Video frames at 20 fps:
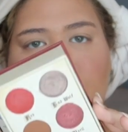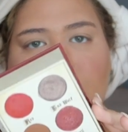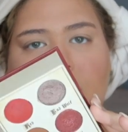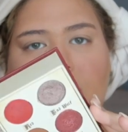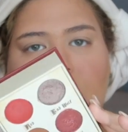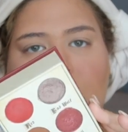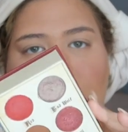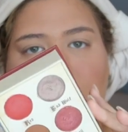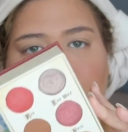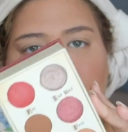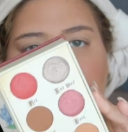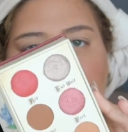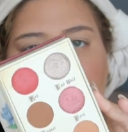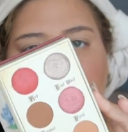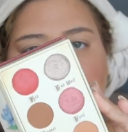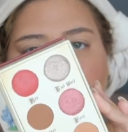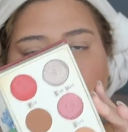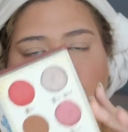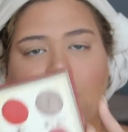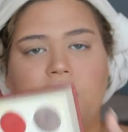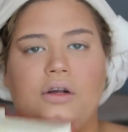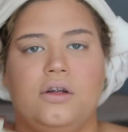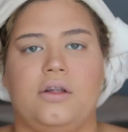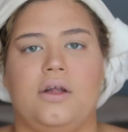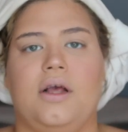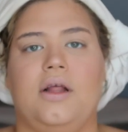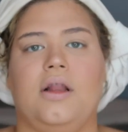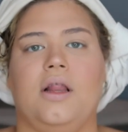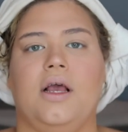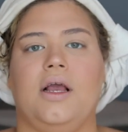it's got all these colors
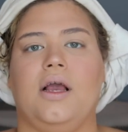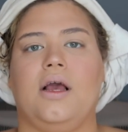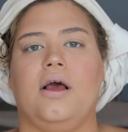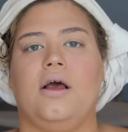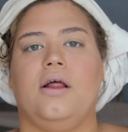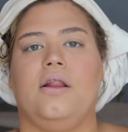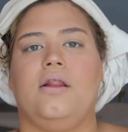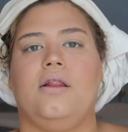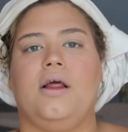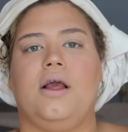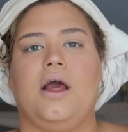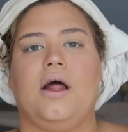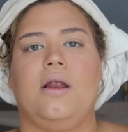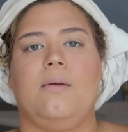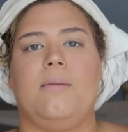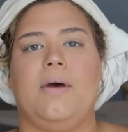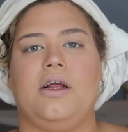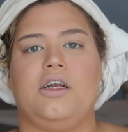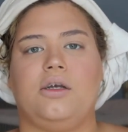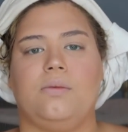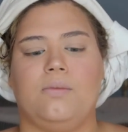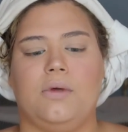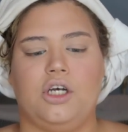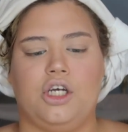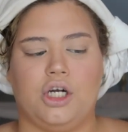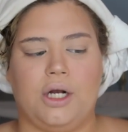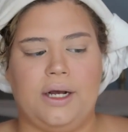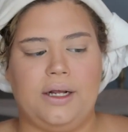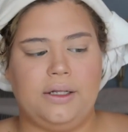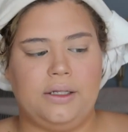and like they kind of match my
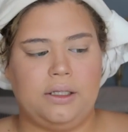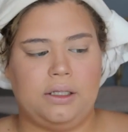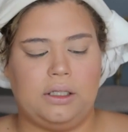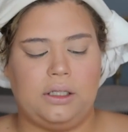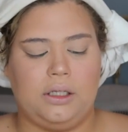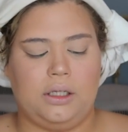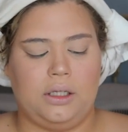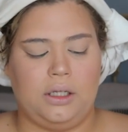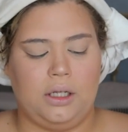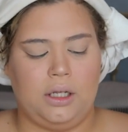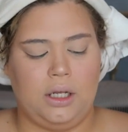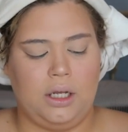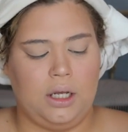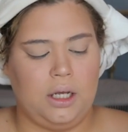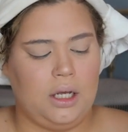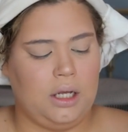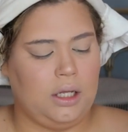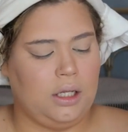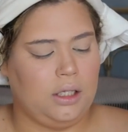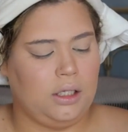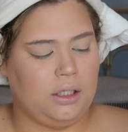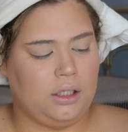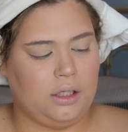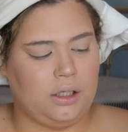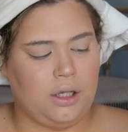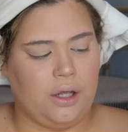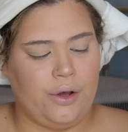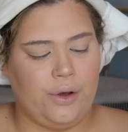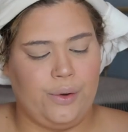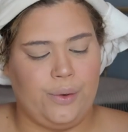dress.
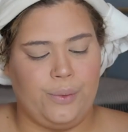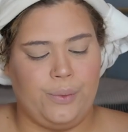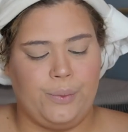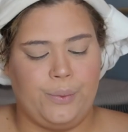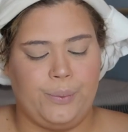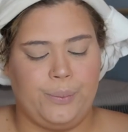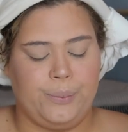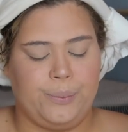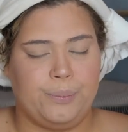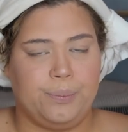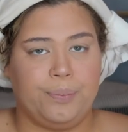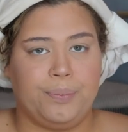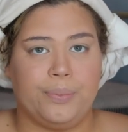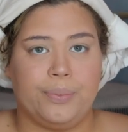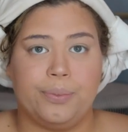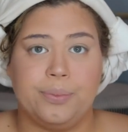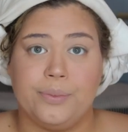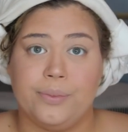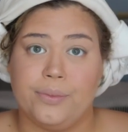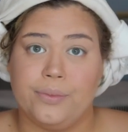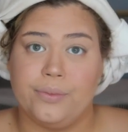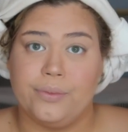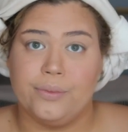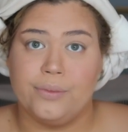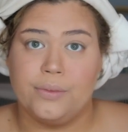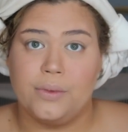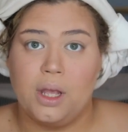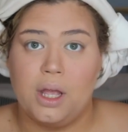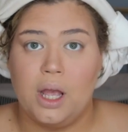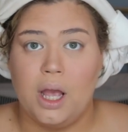So
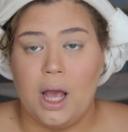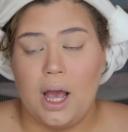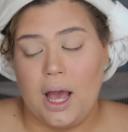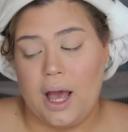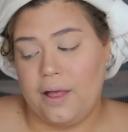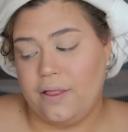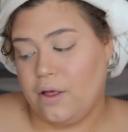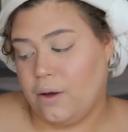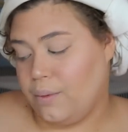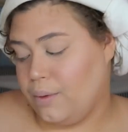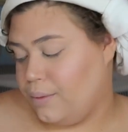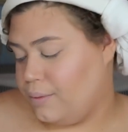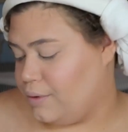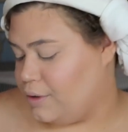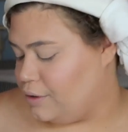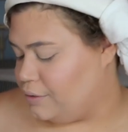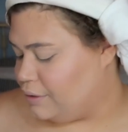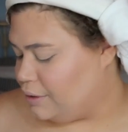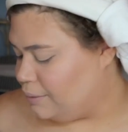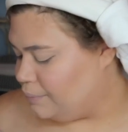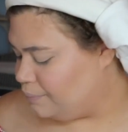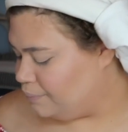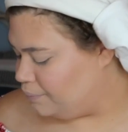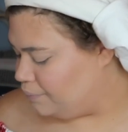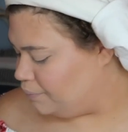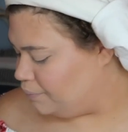I thought we would use it.